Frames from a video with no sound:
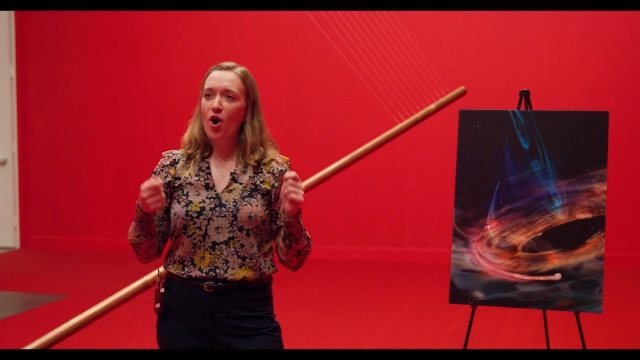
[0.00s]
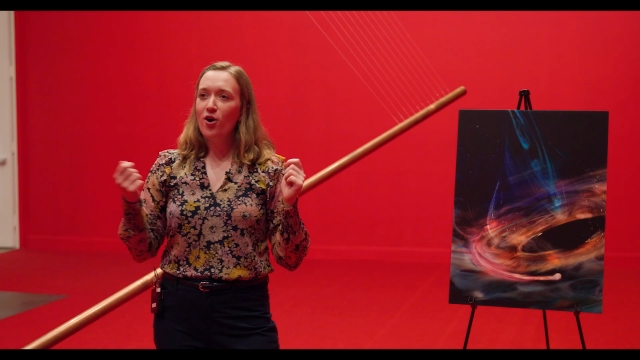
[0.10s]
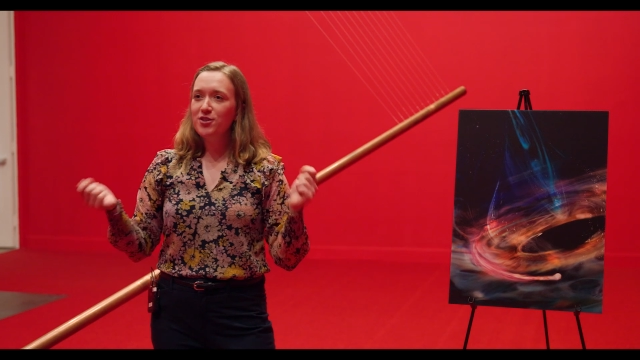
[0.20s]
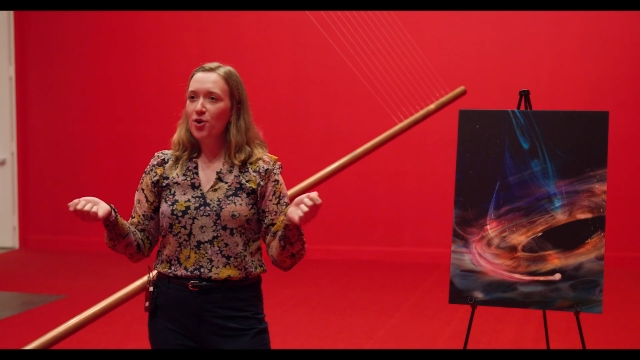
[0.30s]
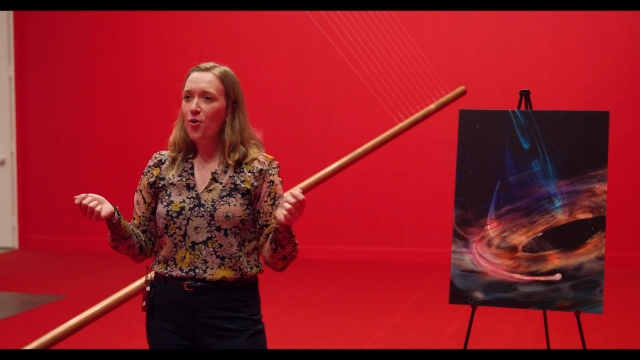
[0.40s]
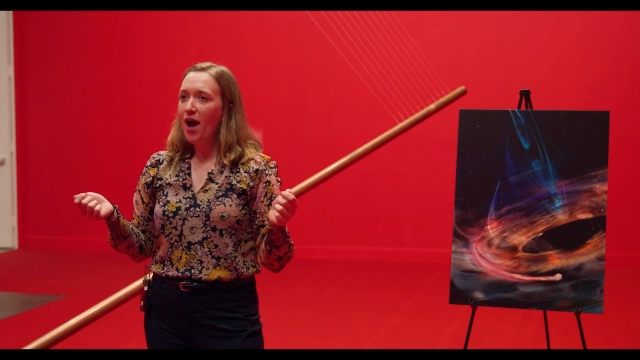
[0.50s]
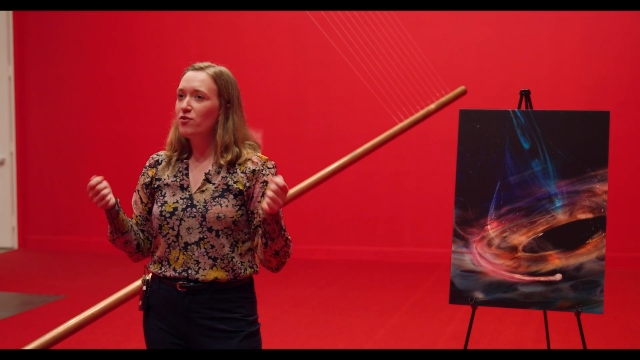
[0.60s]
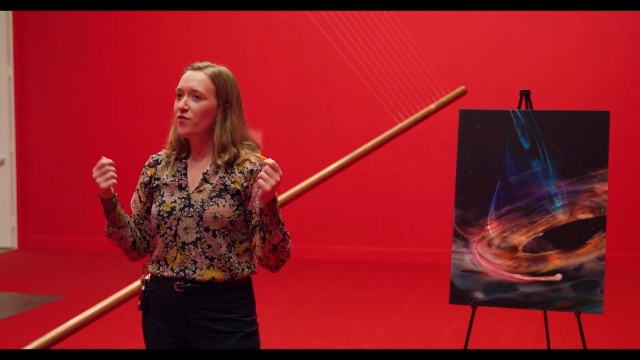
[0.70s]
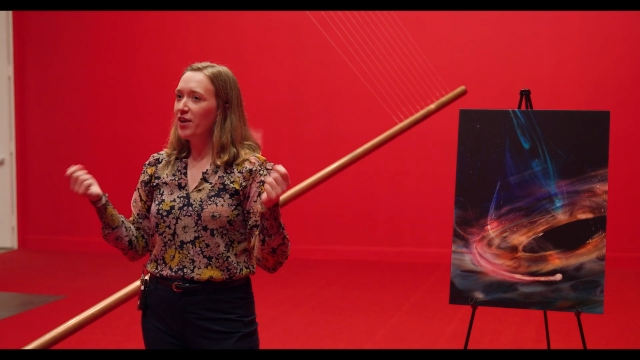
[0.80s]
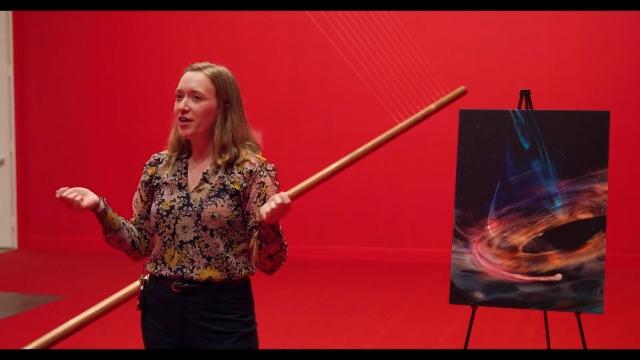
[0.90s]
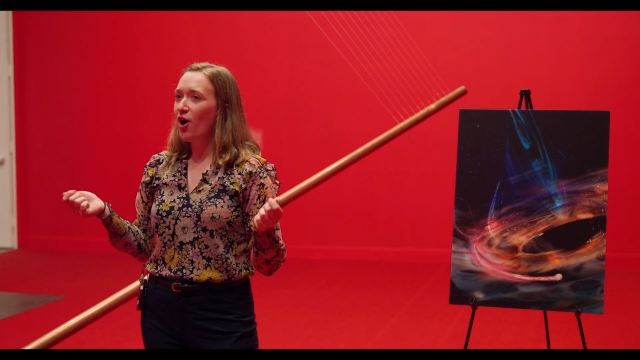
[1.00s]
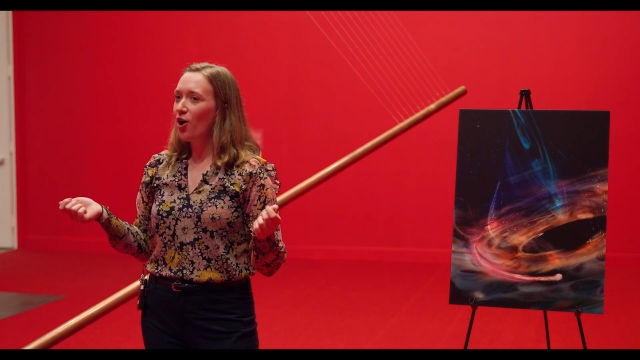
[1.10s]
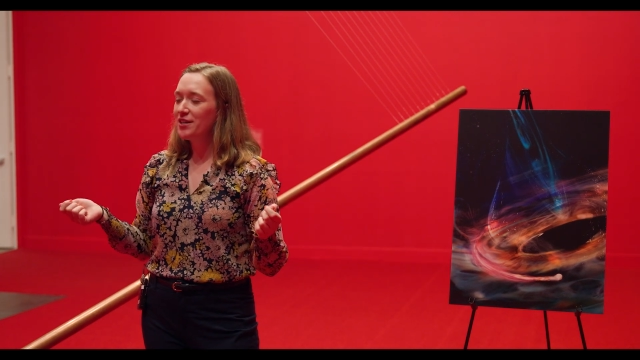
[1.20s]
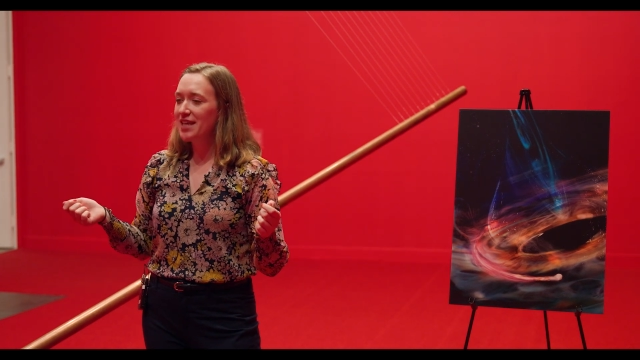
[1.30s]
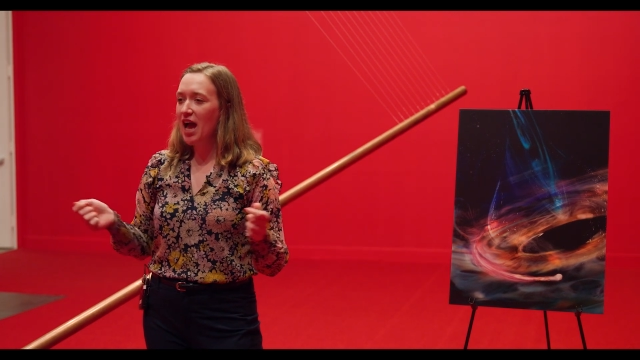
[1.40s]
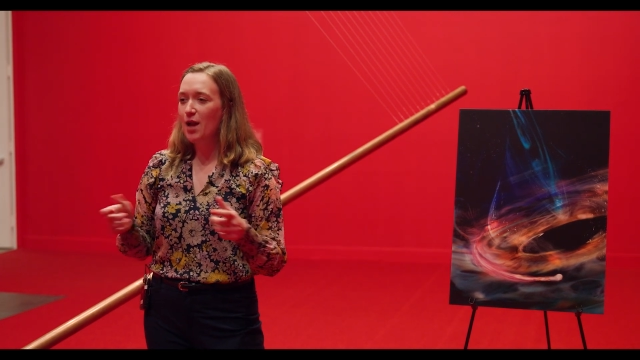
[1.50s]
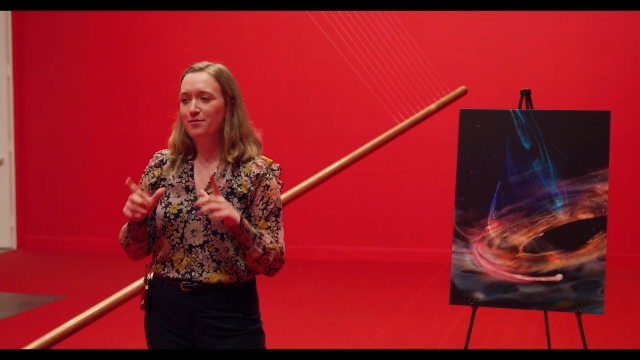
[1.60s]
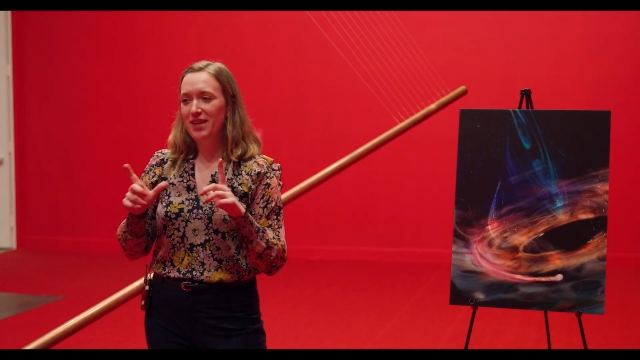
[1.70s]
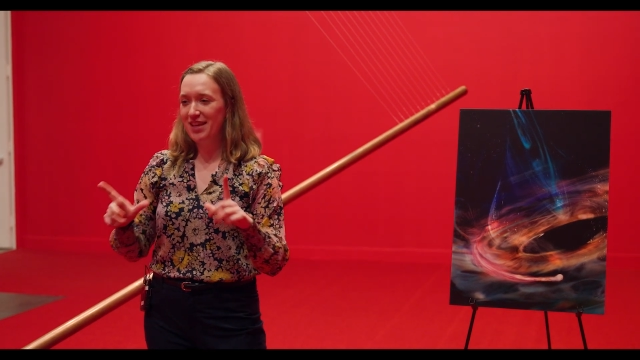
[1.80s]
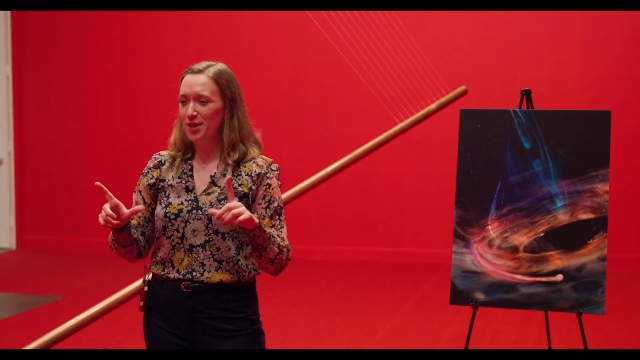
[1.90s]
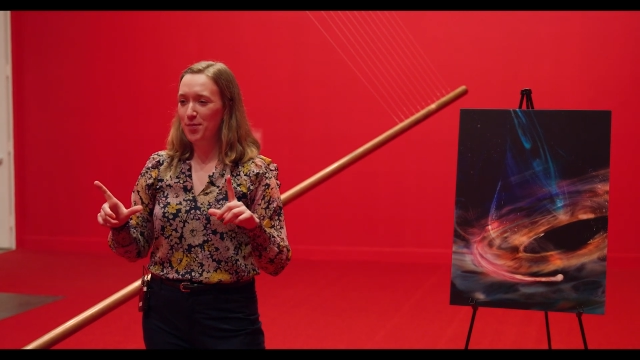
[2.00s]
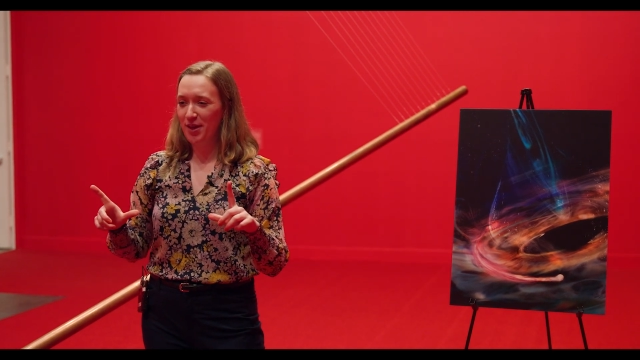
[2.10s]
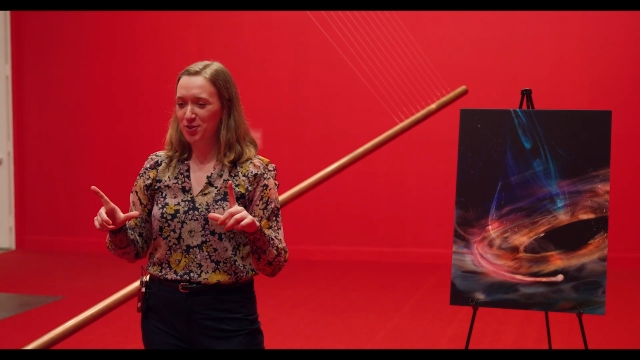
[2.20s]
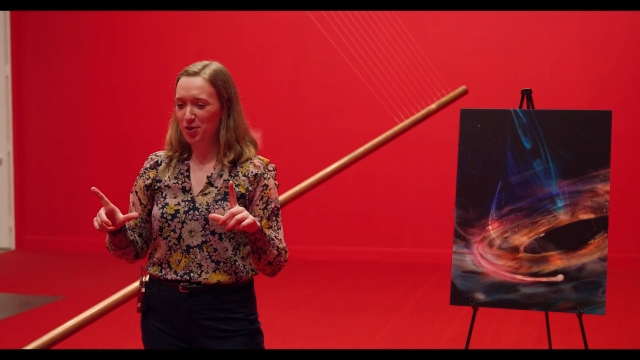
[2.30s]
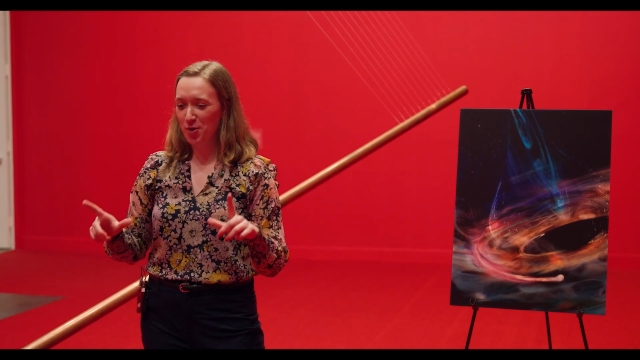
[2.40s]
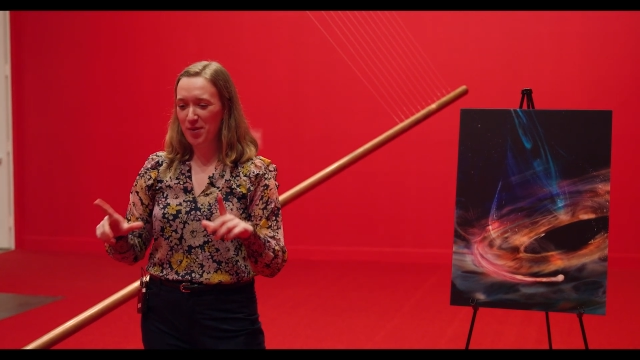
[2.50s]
also have a very hard time taking a picture